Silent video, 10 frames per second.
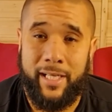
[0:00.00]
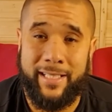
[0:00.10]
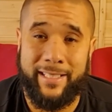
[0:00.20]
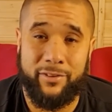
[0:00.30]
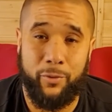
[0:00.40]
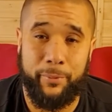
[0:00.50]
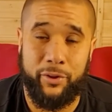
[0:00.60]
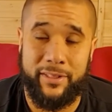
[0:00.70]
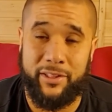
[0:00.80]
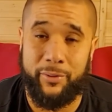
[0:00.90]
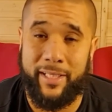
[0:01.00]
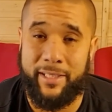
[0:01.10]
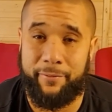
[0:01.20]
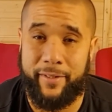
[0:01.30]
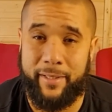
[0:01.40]
And that's not because they're doing
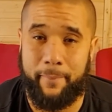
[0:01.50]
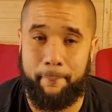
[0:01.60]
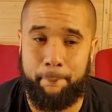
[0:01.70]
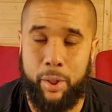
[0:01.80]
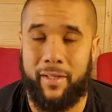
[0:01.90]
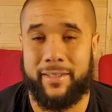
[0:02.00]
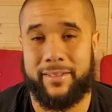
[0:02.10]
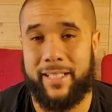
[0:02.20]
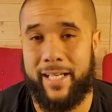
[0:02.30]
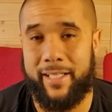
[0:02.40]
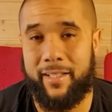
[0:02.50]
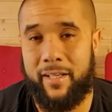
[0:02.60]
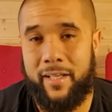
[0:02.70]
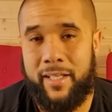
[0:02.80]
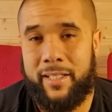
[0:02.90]
anything per se.
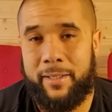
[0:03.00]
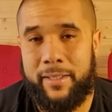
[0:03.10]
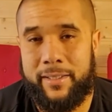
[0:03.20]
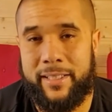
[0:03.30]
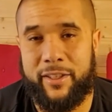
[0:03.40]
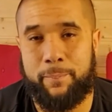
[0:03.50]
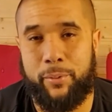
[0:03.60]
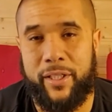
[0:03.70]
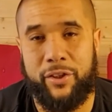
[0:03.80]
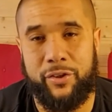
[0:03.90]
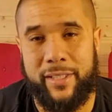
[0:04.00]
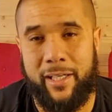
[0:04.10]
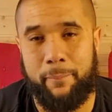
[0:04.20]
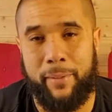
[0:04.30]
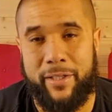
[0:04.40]
They're just bringing you
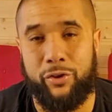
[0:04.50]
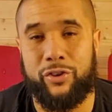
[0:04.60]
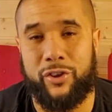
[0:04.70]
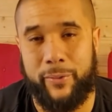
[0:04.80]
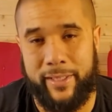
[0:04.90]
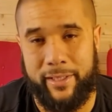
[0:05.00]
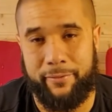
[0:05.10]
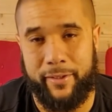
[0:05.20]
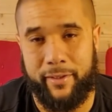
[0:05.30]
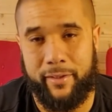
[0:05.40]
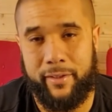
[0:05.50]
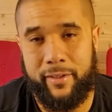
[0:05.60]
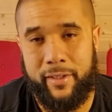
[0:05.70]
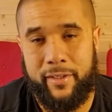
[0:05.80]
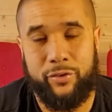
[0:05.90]
down by not doing anything,
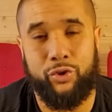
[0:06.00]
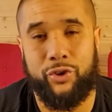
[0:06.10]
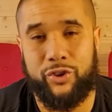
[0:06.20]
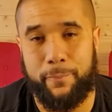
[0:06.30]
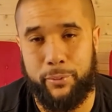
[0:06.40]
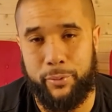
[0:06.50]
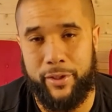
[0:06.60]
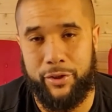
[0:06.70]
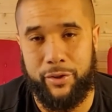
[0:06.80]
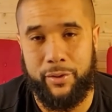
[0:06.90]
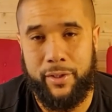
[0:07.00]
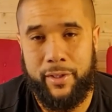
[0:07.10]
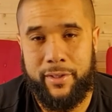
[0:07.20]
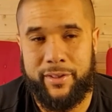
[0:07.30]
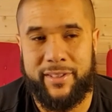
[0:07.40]
not supporting you,
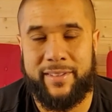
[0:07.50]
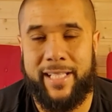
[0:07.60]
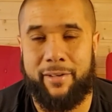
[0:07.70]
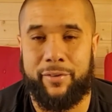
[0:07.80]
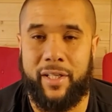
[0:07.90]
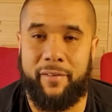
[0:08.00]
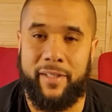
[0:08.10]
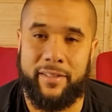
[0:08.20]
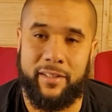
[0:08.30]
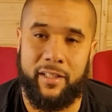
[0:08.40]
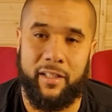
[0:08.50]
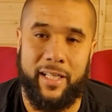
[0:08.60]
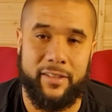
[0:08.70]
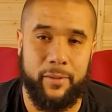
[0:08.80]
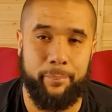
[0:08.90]
just there on the other end of the
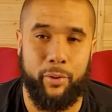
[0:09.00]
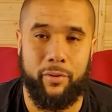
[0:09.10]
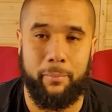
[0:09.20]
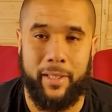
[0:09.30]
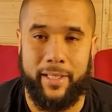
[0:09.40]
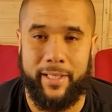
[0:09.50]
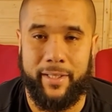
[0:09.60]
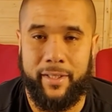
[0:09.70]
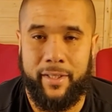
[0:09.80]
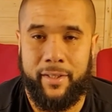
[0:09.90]
line to borrow money,